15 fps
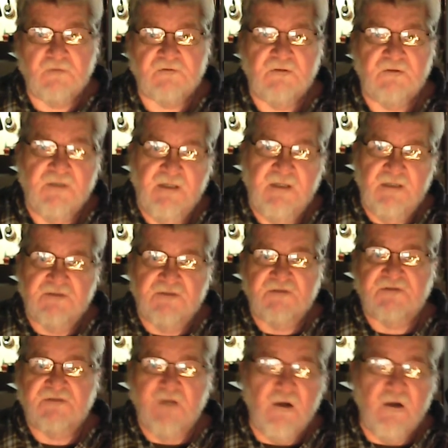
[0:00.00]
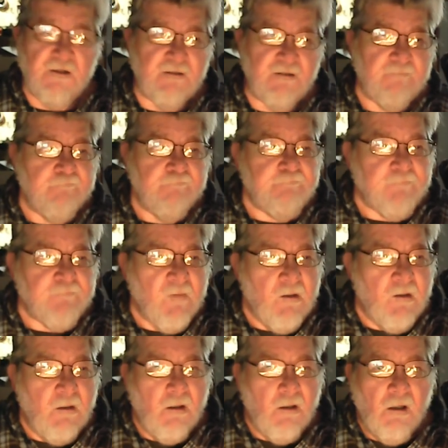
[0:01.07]
on to get you started.
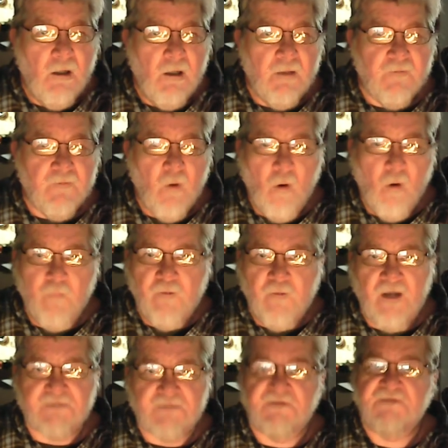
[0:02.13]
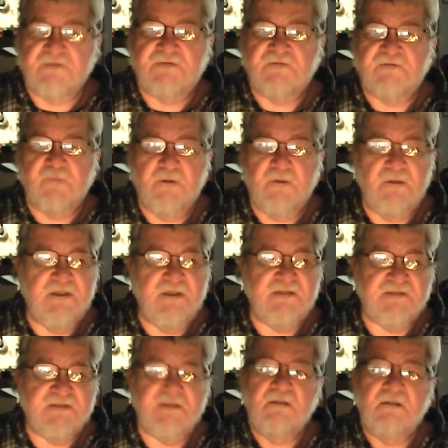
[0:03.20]
The whole process is real
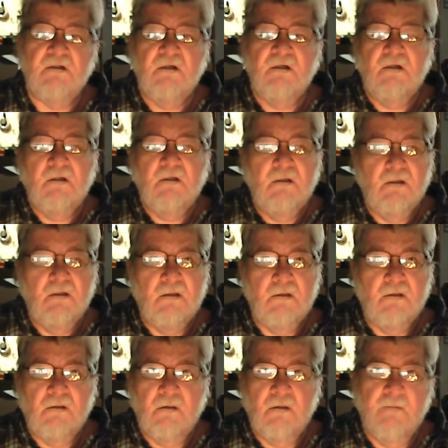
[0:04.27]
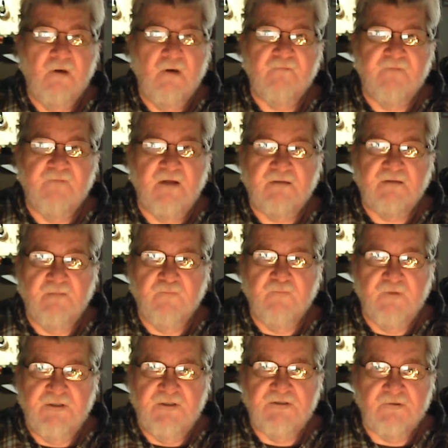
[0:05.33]
easy. Matter of fact, I'm
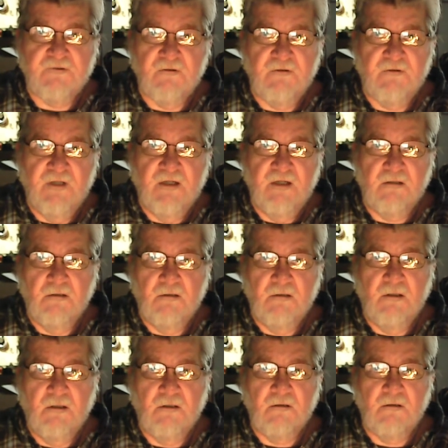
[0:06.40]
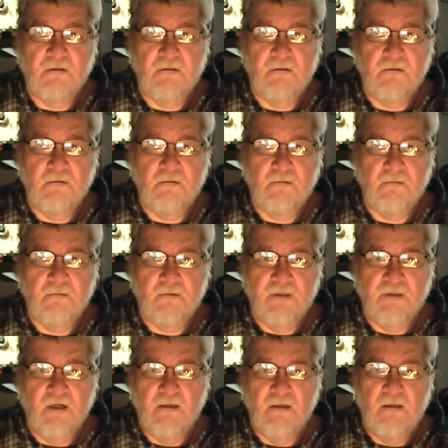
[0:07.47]
pretty sure that
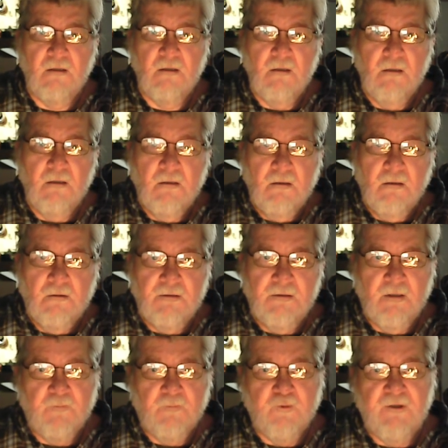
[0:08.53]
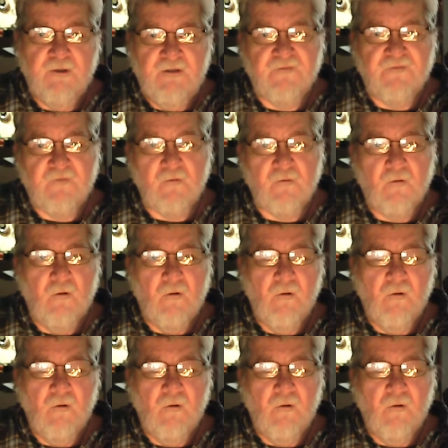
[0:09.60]
Doug did a pretty thorough